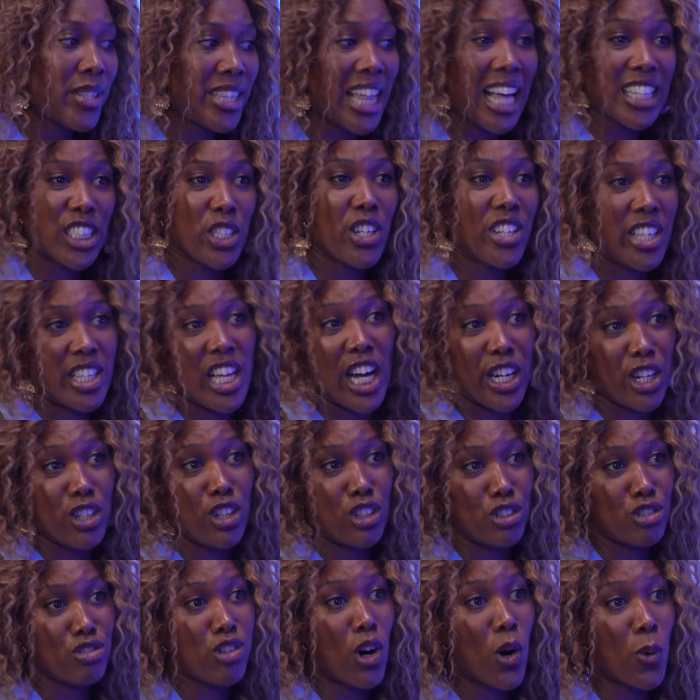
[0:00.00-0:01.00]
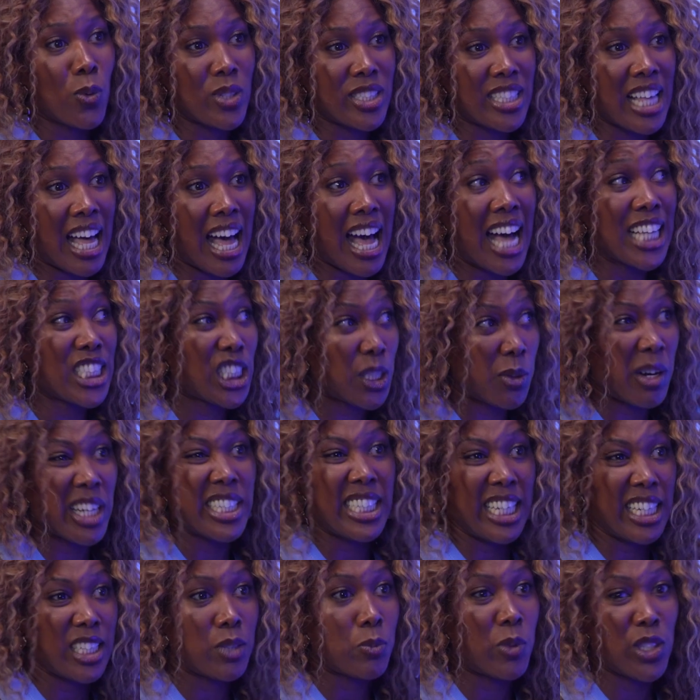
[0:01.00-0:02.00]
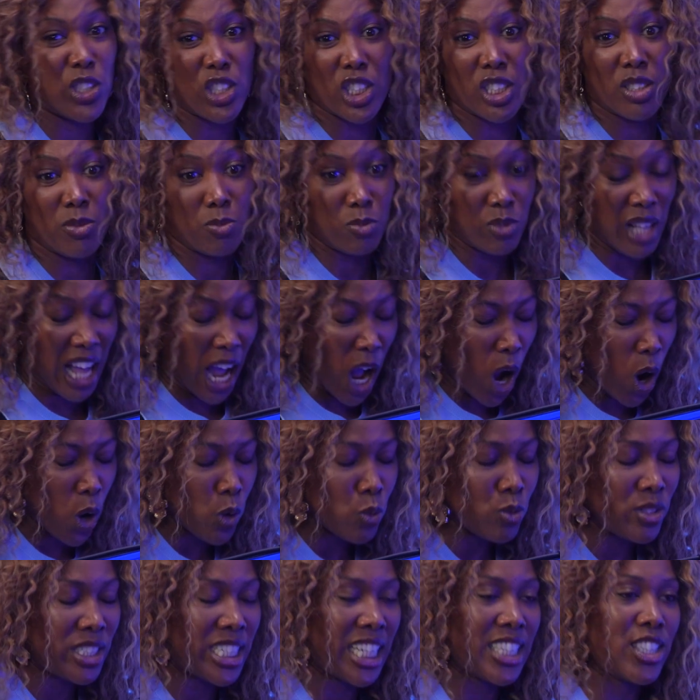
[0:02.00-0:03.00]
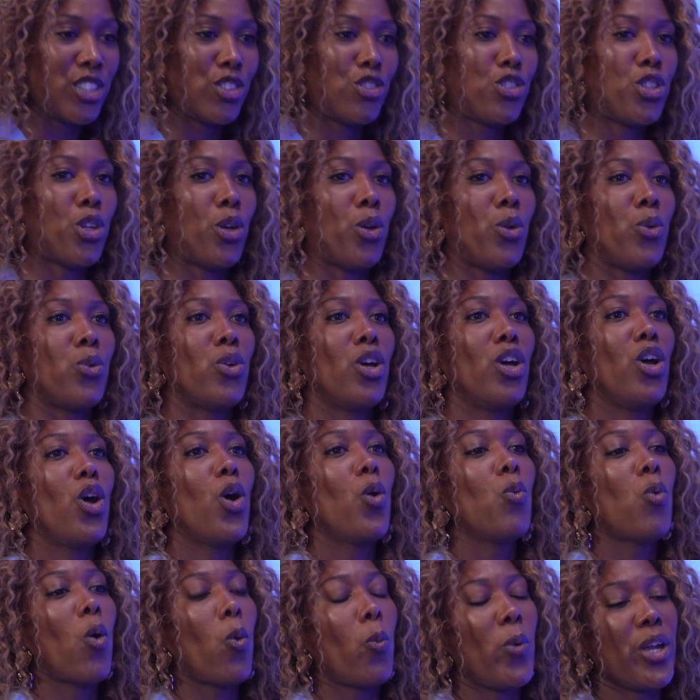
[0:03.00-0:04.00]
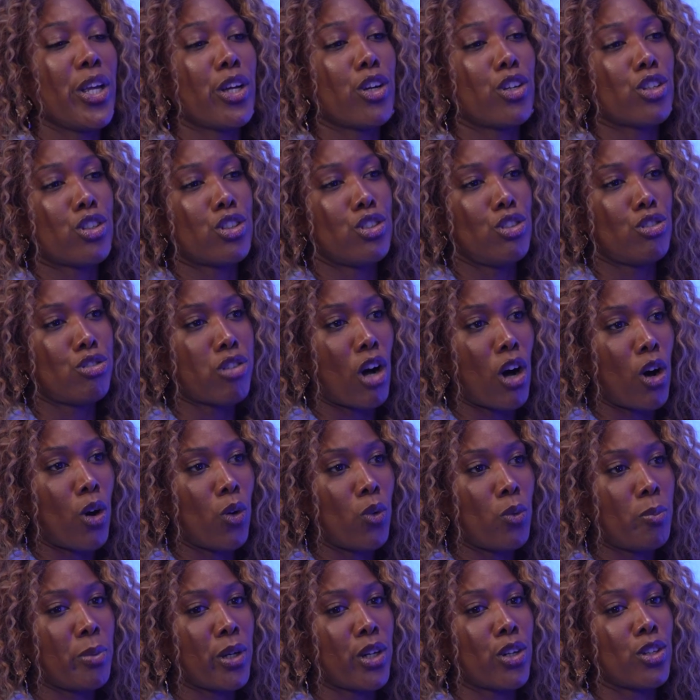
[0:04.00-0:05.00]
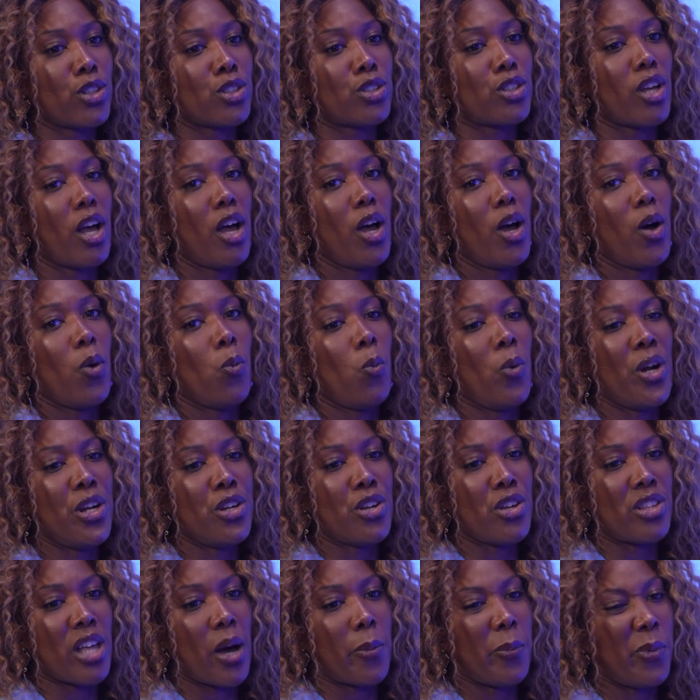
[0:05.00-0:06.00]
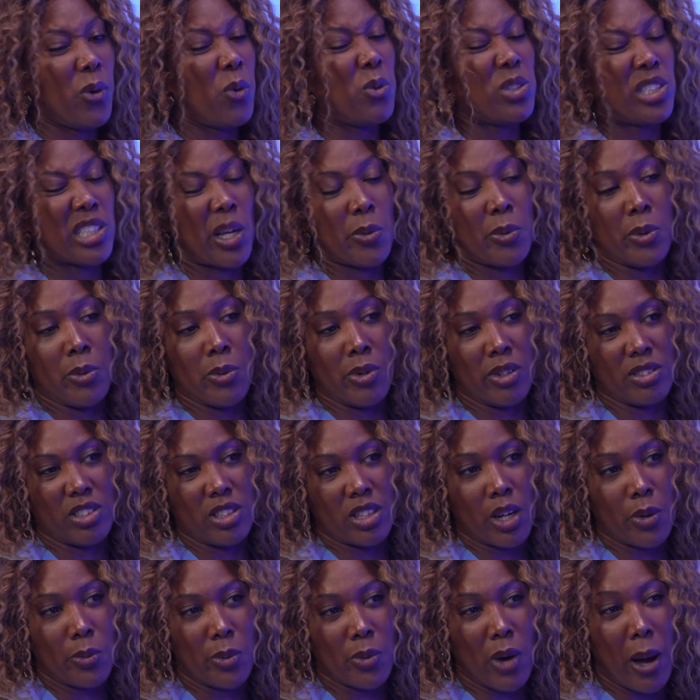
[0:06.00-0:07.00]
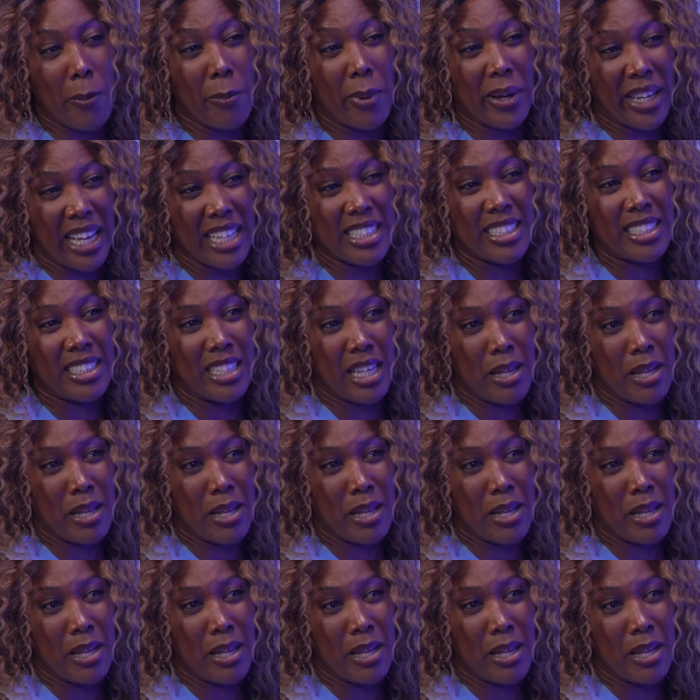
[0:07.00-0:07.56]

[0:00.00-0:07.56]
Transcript: that's the only thing I could control was that. And so I did. We just honed into what we could control because we knew that we were, we were up against